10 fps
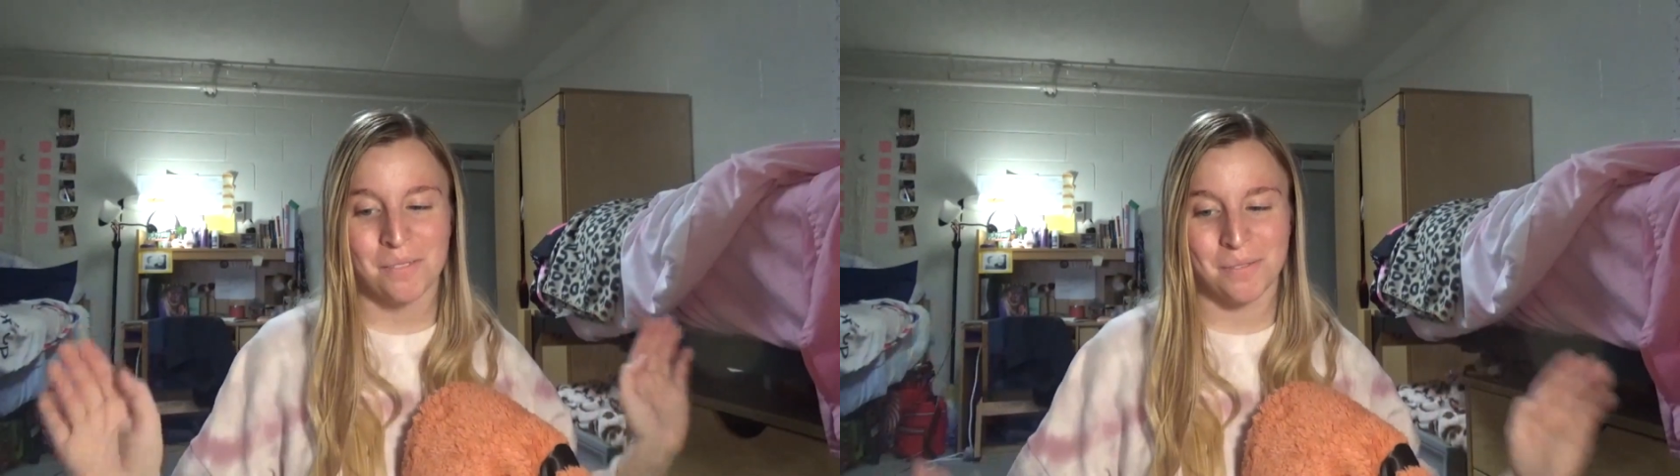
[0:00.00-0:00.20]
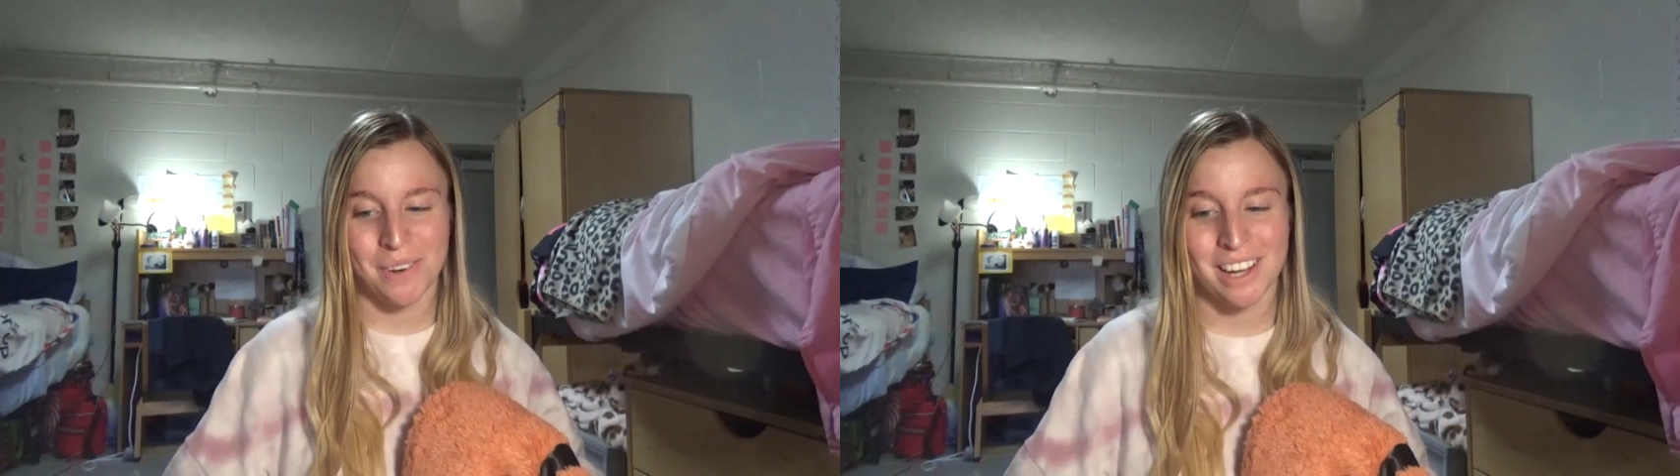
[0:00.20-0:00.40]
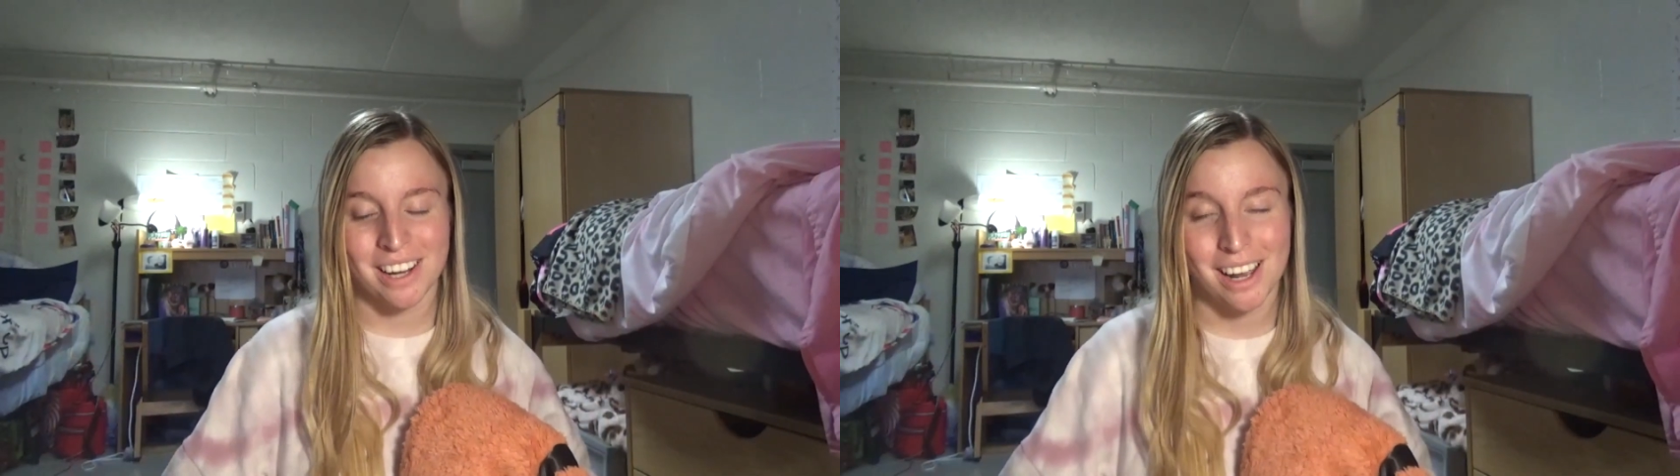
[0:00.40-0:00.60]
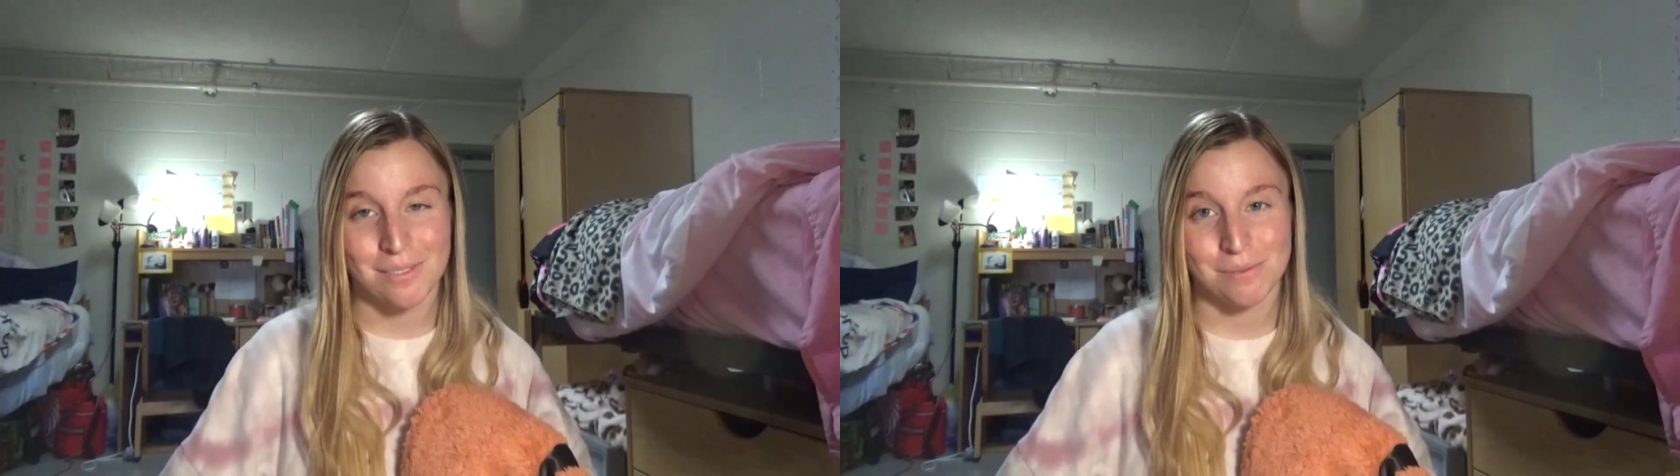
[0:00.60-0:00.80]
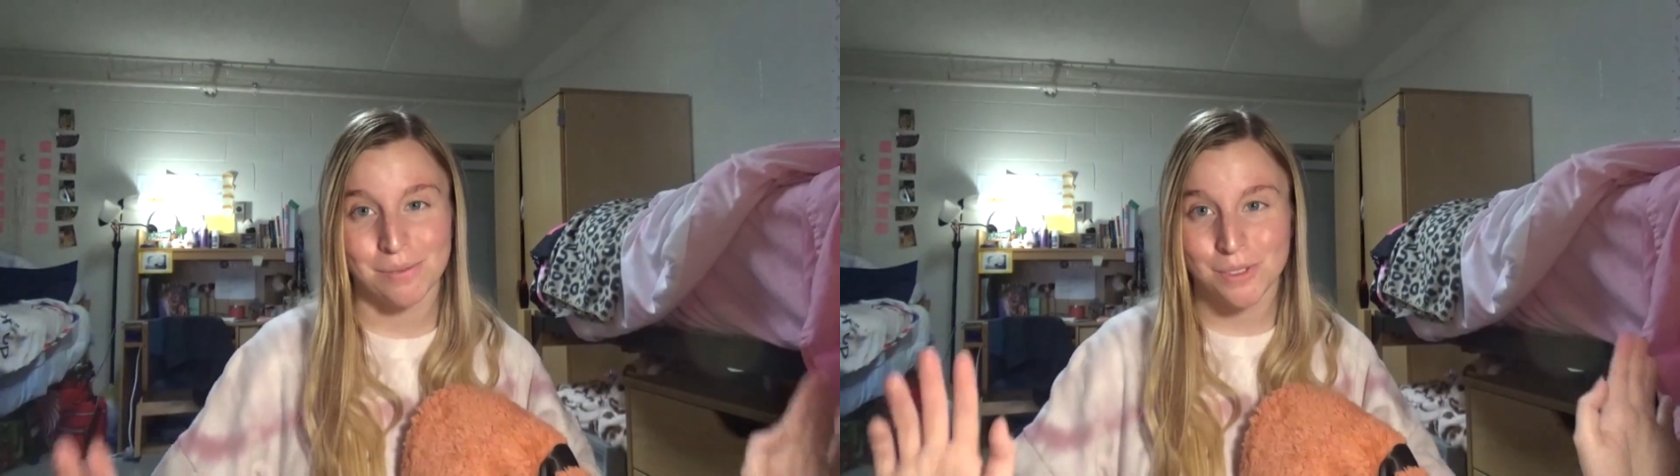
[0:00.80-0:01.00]
but
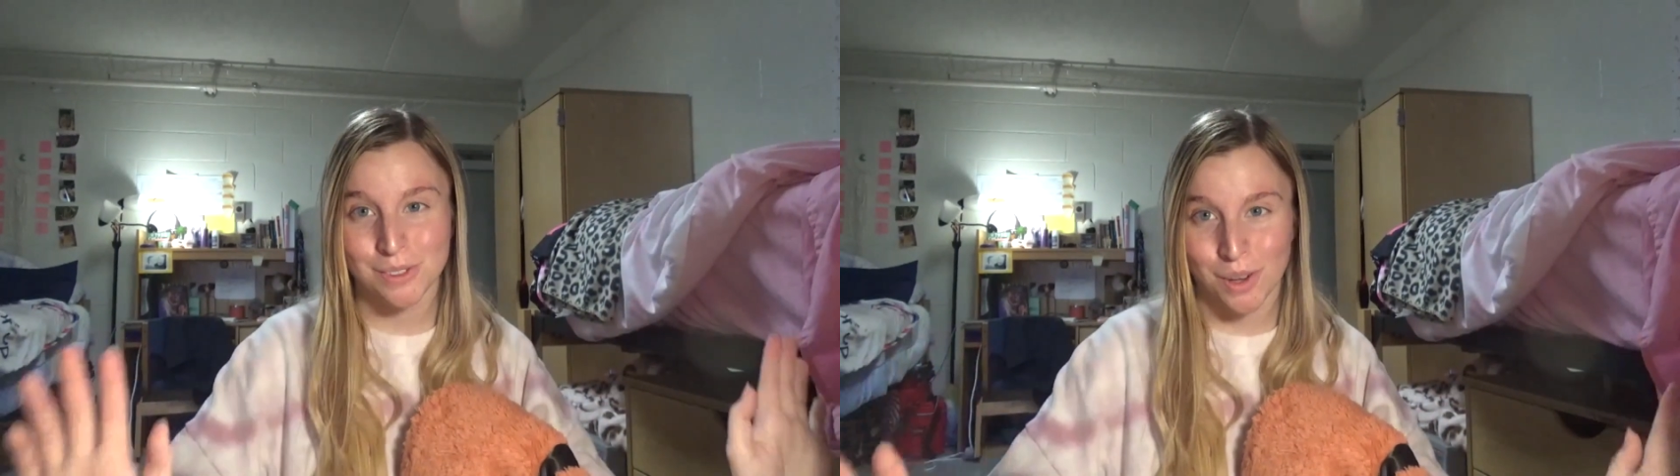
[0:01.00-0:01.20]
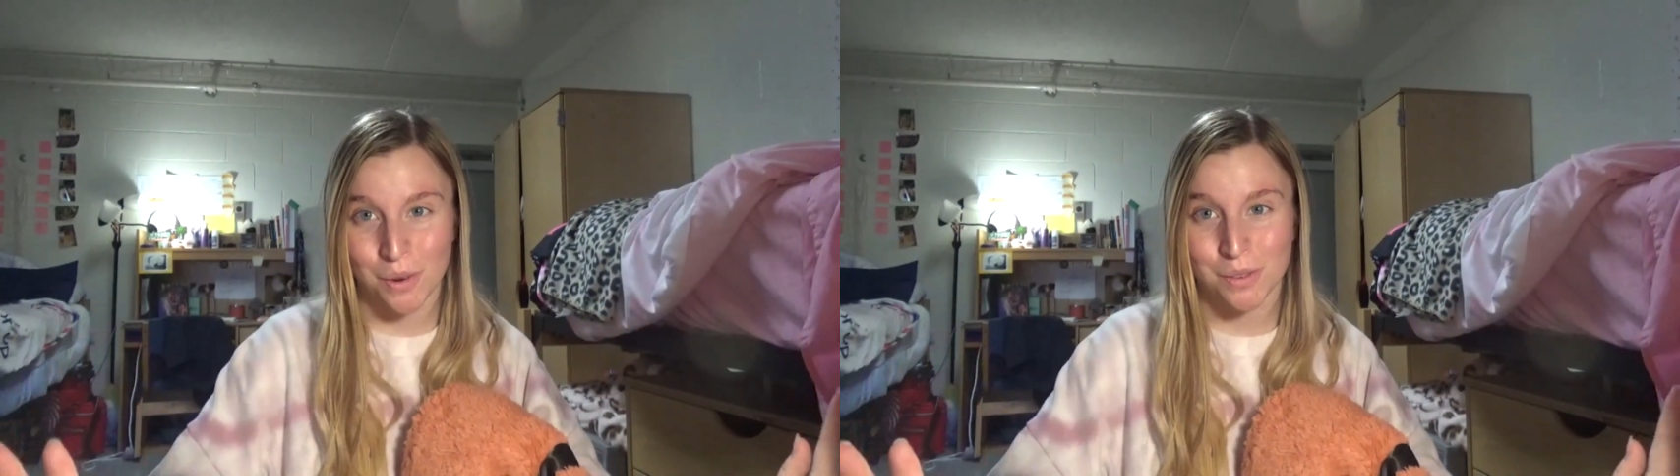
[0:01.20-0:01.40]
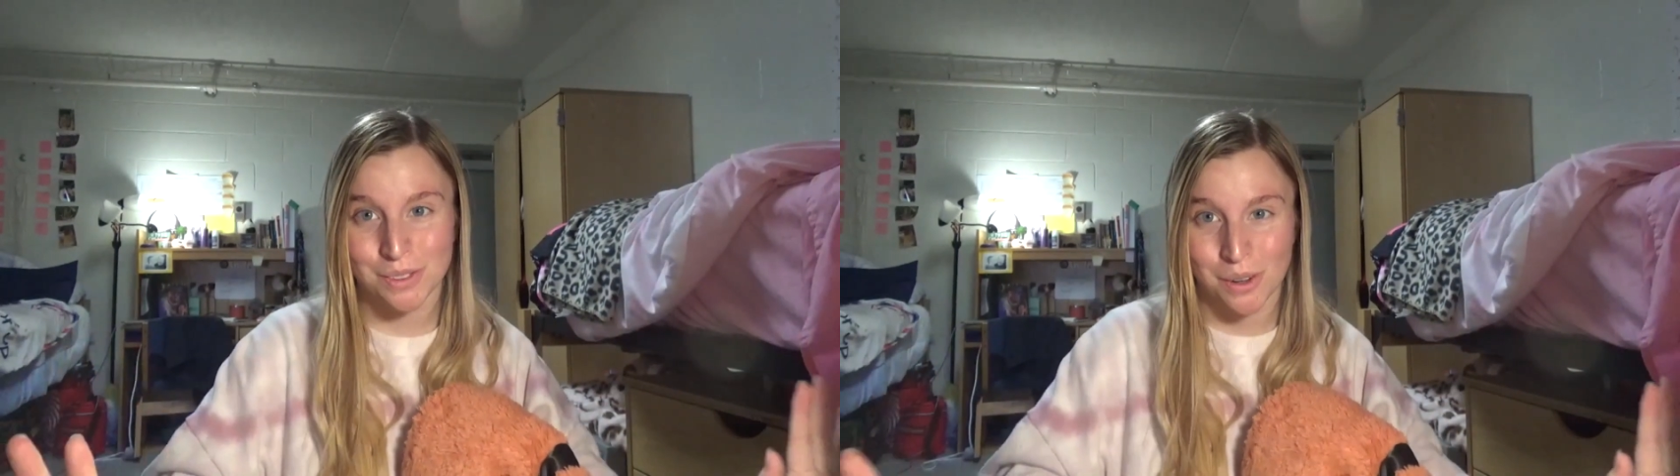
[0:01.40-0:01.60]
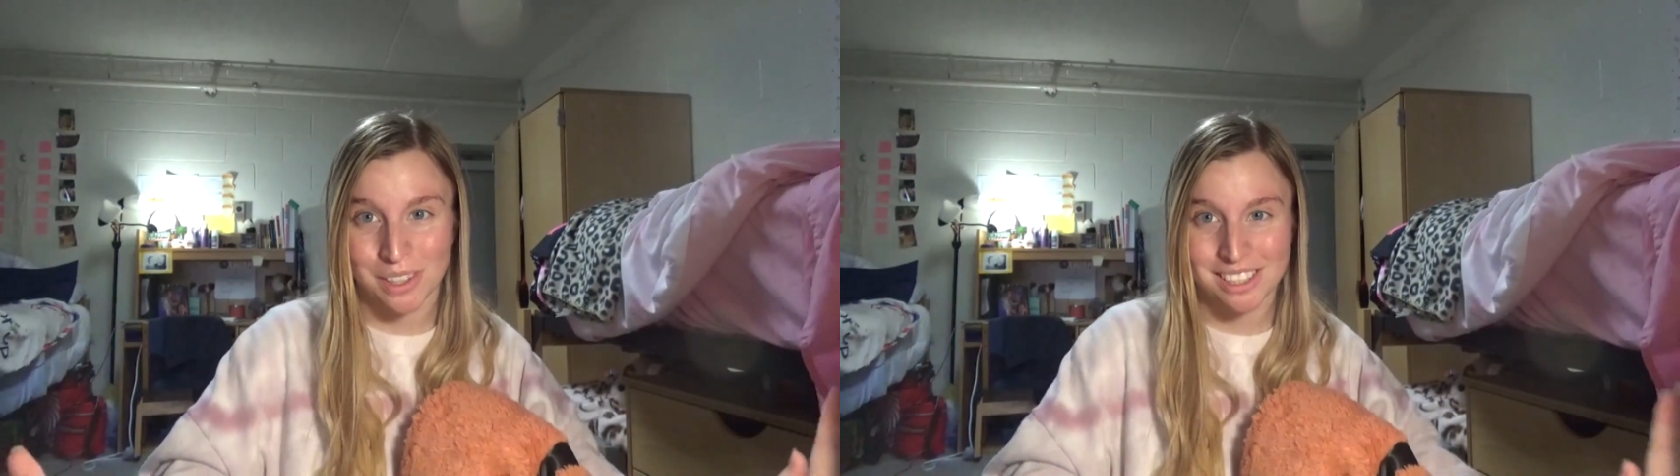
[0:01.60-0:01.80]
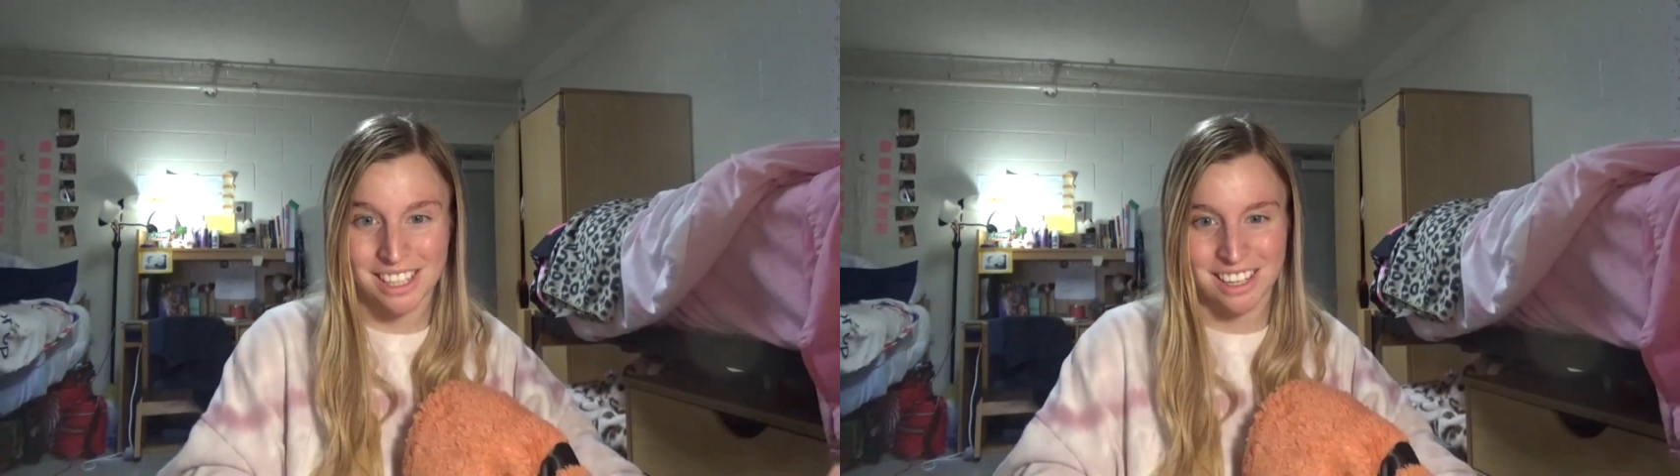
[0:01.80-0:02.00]
I'm so, so
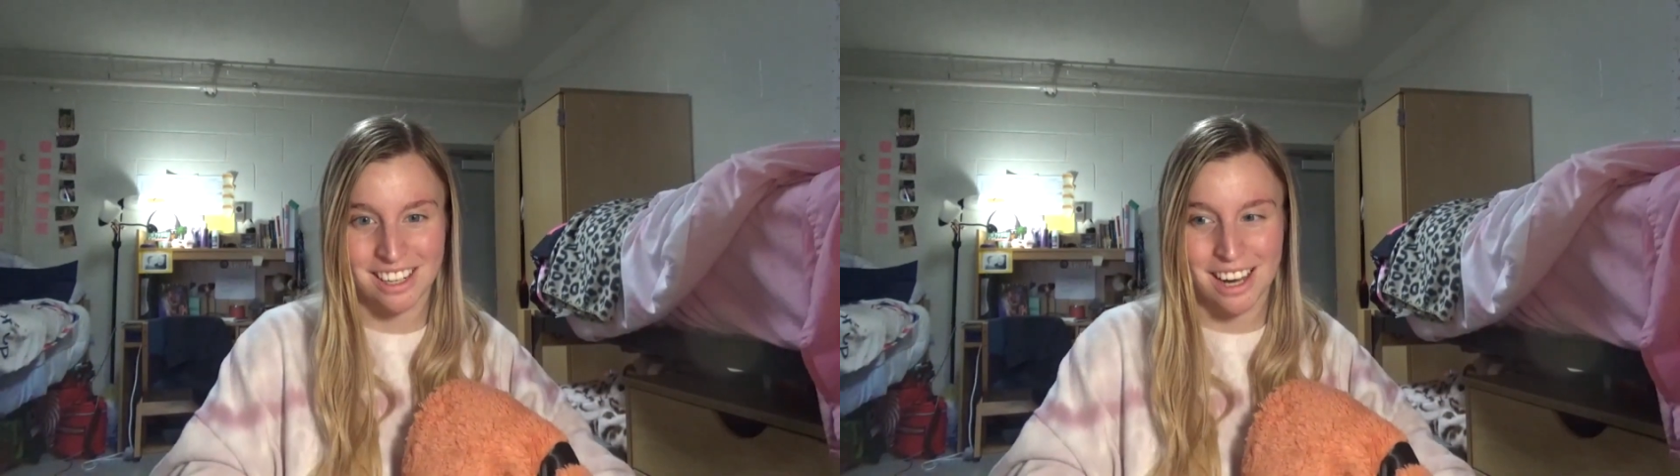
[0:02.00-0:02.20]
excited.